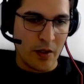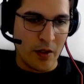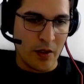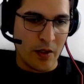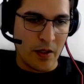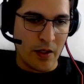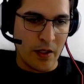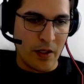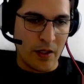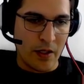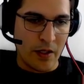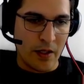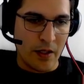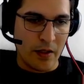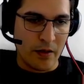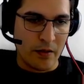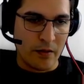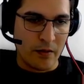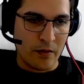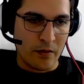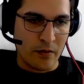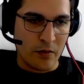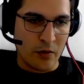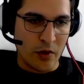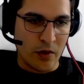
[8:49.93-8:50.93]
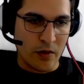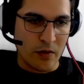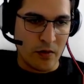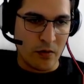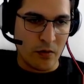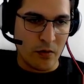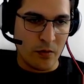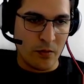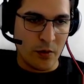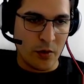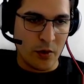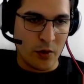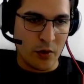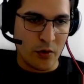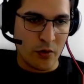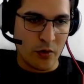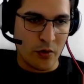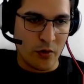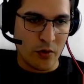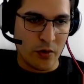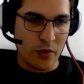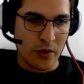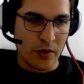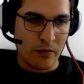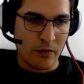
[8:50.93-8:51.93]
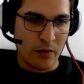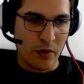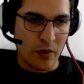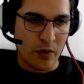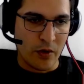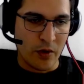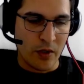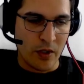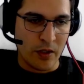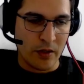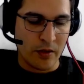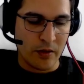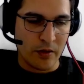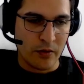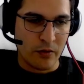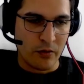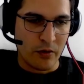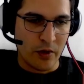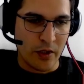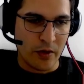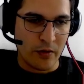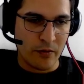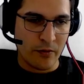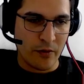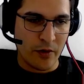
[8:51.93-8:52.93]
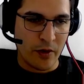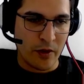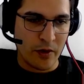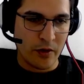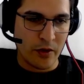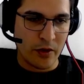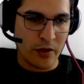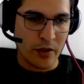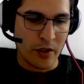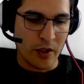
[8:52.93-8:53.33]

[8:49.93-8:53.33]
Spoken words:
And just to be sure that we are calling the right function,